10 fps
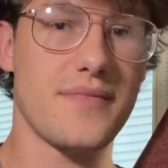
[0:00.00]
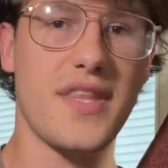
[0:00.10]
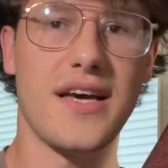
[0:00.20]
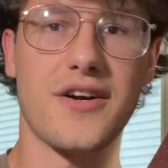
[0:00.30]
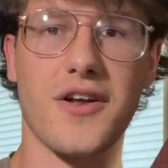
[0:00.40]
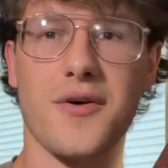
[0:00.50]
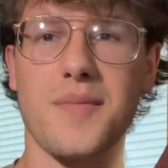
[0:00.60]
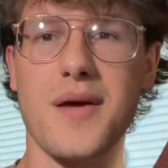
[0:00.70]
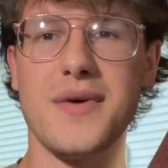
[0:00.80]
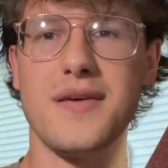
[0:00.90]
I don't know,
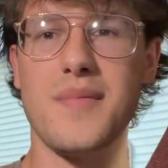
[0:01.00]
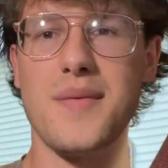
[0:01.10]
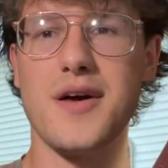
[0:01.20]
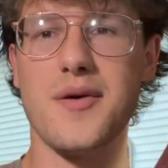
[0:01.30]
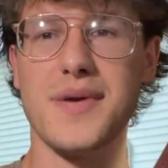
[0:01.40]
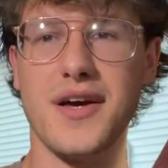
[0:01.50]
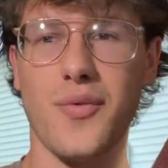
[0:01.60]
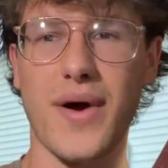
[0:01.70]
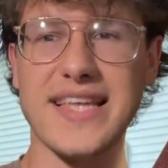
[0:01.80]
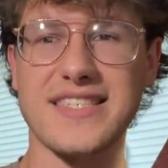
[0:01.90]
maybe I'll be a
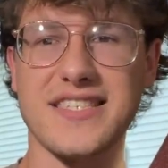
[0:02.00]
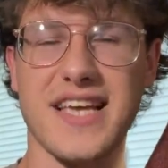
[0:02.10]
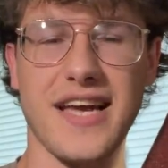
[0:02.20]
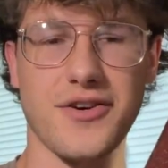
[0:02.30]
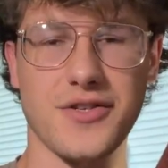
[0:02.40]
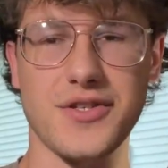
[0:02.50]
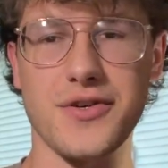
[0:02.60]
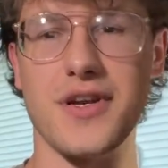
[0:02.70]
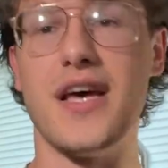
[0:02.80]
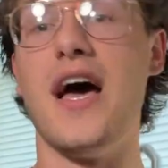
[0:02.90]
weight skater
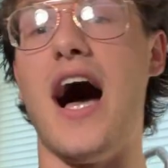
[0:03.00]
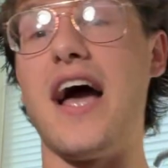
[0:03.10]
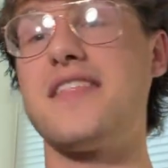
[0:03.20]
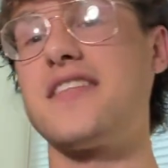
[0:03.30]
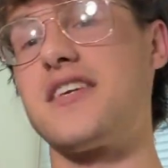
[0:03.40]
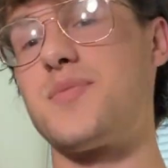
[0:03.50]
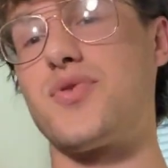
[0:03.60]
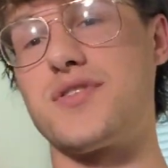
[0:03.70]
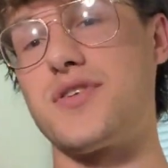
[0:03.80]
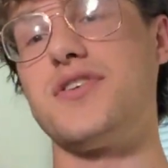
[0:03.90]
soon. I think this
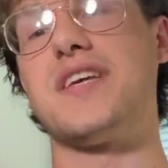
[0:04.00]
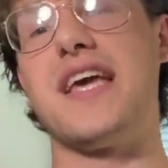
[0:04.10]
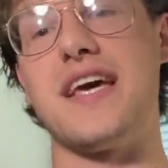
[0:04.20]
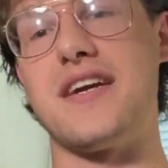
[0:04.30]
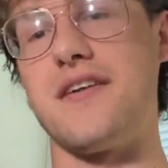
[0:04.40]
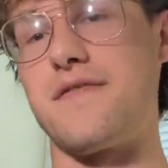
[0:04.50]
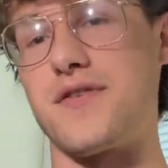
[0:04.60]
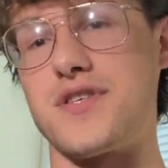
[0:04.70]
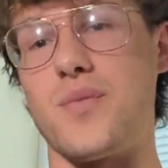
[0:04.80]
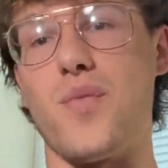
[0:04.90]
board's a good candidate
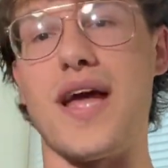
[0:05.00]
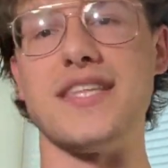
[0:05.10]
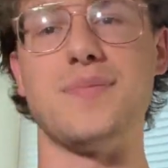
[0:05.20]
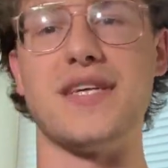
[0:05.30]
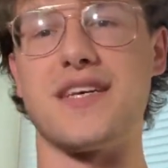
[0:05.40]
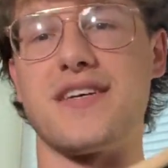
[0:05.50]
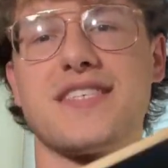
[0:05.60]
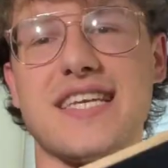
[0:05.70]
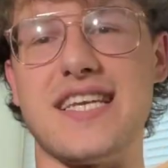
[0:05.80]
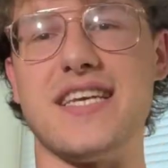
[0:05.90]
for some weight
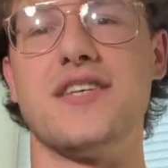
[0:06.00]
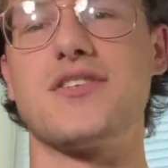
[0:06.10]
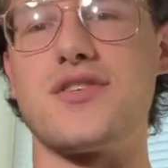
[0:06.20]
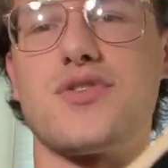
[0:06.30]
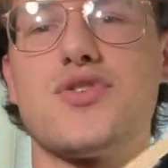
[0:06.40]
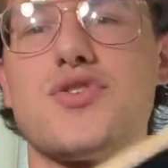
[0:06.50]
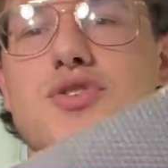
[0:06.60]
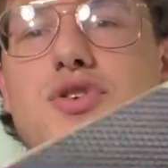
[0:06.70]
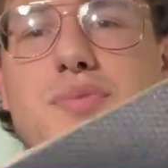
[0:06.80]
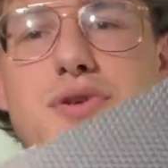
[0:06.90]
because it is
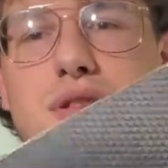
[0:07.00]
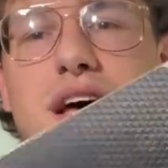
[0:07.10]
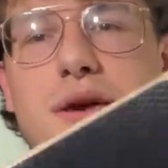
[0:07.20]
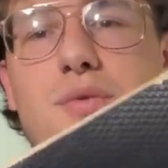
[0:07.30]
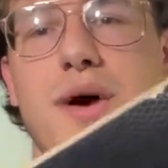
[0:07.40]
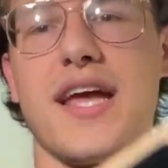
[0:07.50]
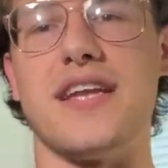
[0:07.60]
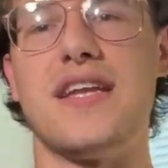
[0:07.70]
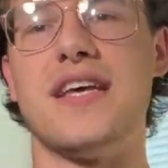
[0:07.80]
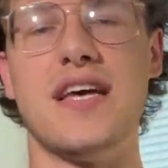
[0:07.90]
super
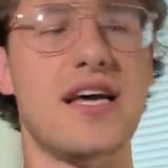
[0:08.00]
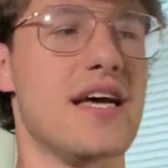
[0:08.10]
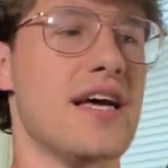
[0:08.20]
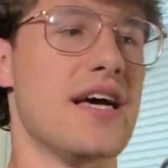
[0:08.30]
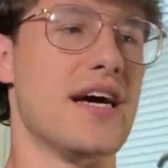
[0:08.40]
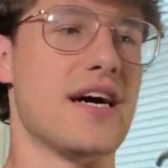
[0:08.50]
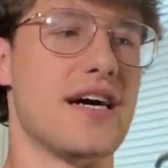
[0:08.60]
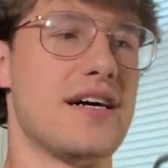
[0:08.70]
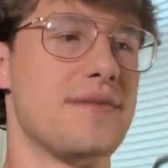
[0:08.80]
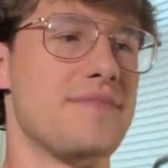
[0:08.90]
lightweight.
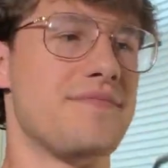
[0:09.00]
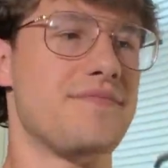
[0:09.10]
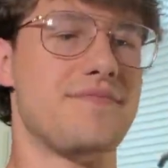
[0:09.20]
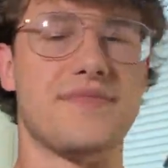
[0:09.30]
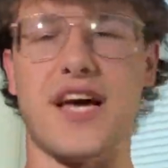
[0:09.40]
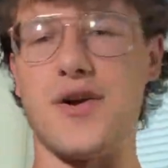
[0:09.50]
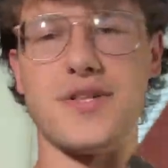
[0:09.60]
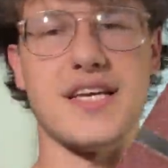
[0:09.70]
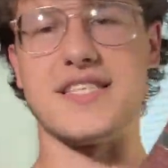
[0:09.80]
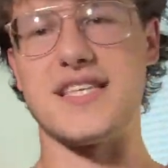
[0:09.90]
Not
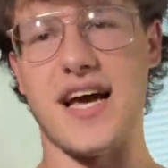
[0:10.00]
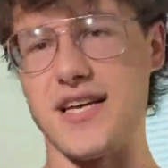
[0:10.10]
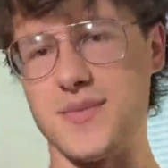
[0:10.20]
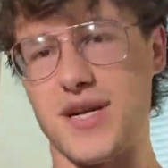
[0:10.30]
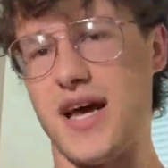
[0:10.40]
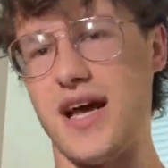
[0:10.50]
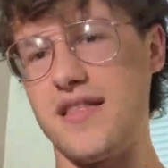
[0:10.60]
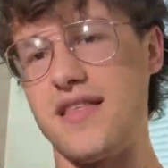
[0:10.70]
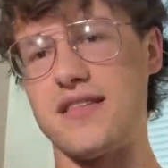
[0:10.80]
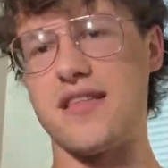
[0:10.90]
only its size, but I
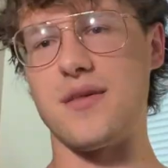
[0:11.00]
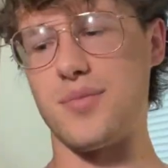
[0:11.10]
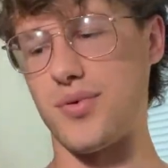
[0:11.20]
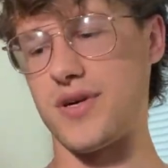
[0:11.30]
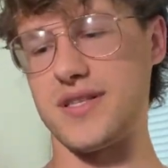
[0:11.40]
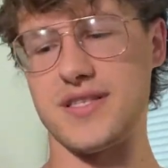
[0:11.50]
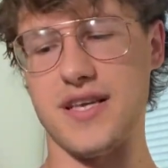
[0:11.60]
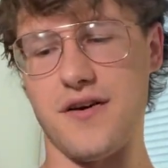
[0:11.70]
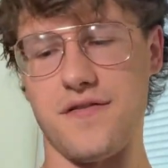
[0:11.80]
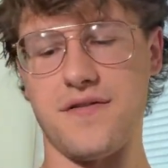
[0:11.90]
think that the board
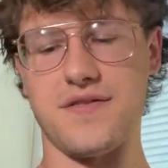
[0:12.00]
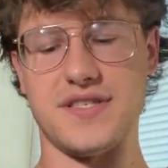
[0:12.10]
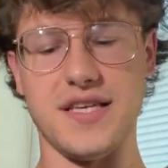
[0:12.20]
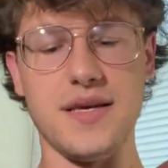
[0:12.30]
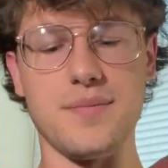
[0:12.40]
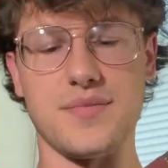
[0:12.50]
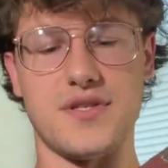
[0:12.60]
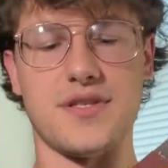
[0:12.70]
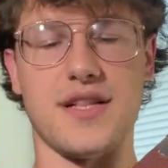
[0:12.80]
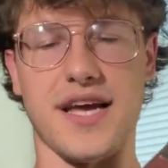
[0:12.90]
itself
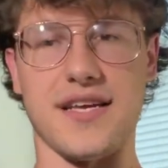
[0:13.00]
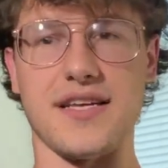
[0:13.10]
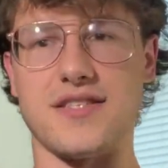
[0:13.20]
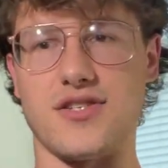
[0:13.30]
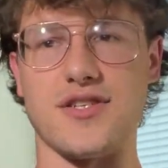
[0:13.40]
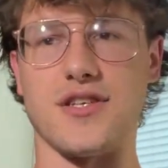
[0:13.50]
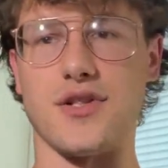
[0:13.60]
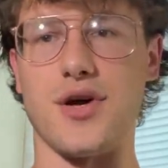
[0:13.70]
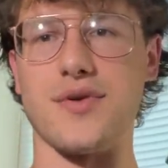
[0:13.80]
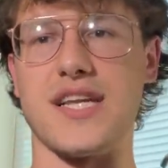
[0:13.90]
seems like it's just a
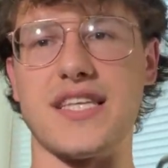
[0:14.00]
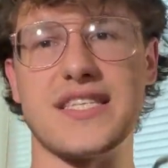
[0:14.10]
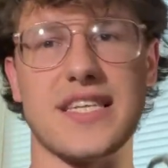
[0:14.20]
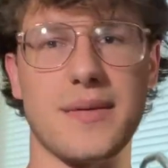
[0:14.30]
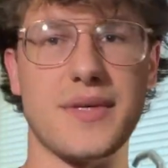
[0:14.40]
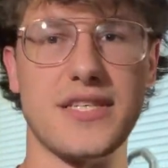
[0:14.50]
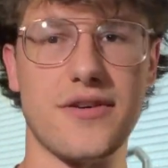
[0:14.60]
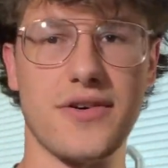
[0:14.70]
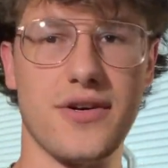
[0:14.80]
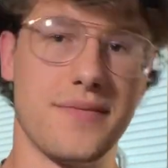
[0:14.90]
low density
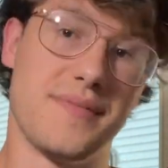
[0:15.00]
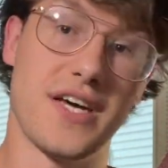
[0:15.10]
material.